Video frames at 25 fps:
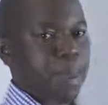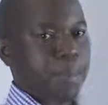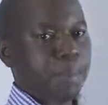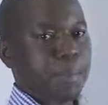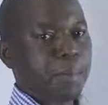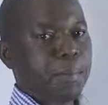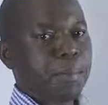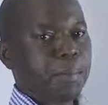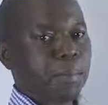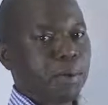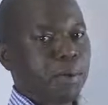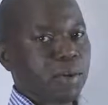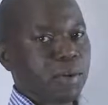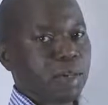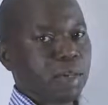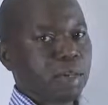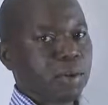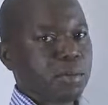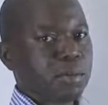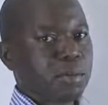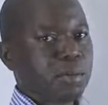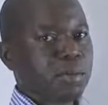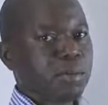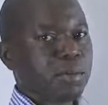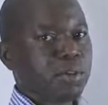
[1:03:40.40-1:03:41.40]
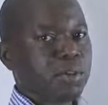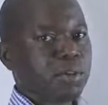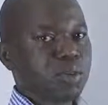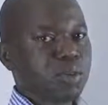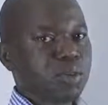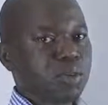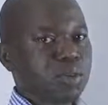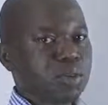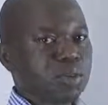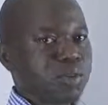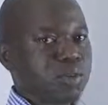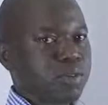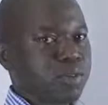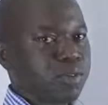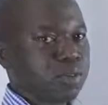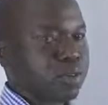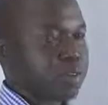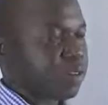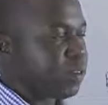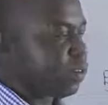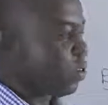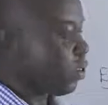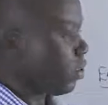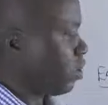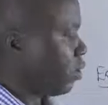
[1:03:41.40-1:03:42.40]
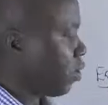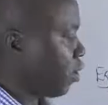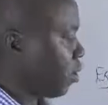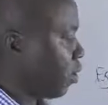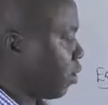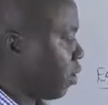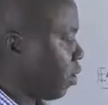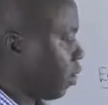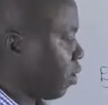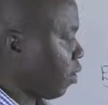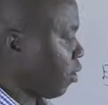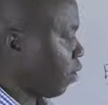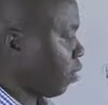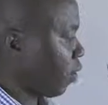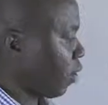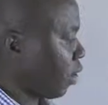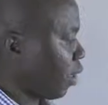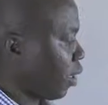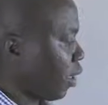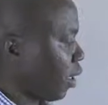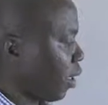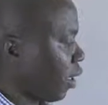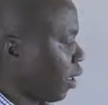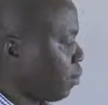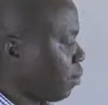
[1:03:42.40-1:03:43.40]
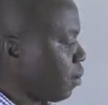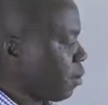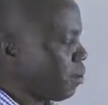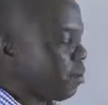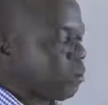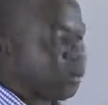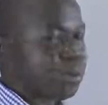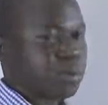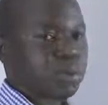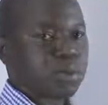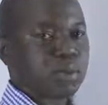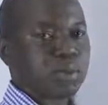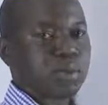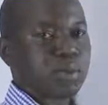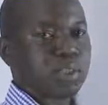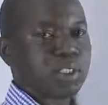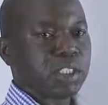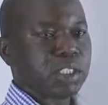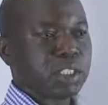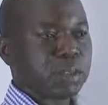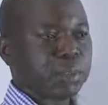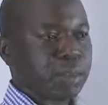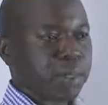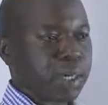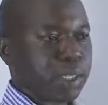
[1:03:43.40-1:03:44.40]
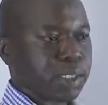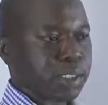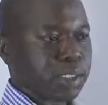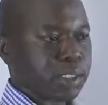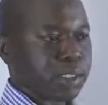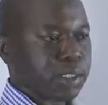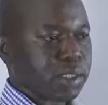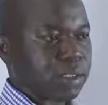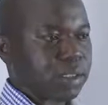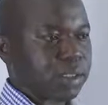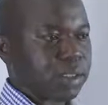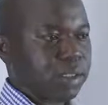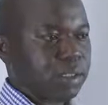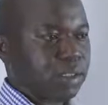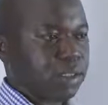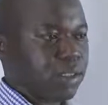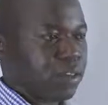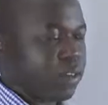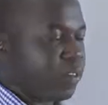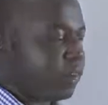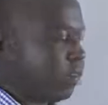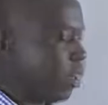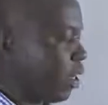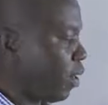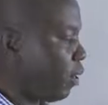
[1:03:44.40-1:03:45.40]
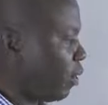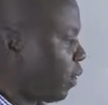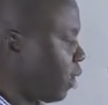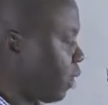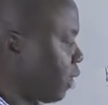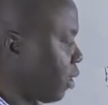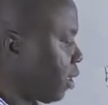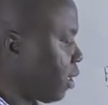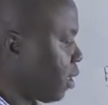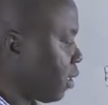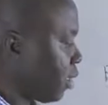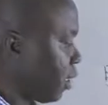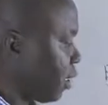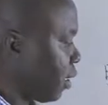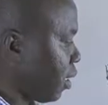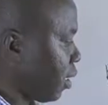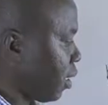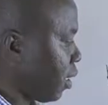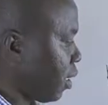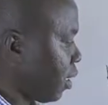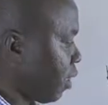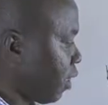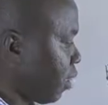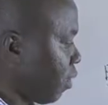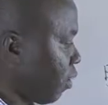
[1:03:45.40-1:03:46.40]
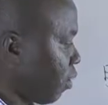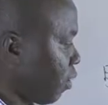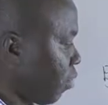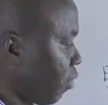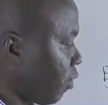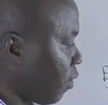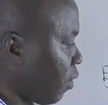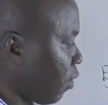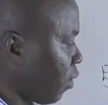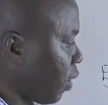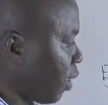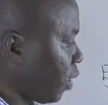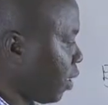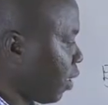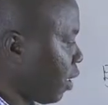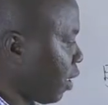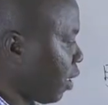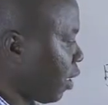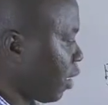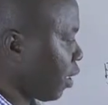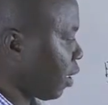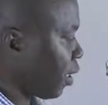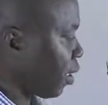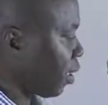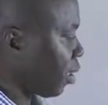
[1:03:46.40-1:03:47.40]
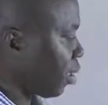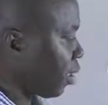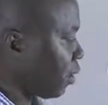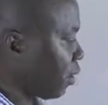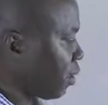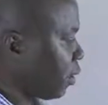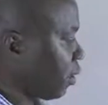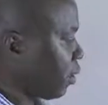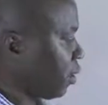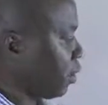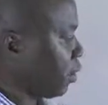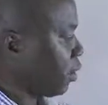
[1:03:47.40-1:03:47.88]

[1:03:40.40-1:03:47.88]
people can be able to move or can be able to disperse over wide areas,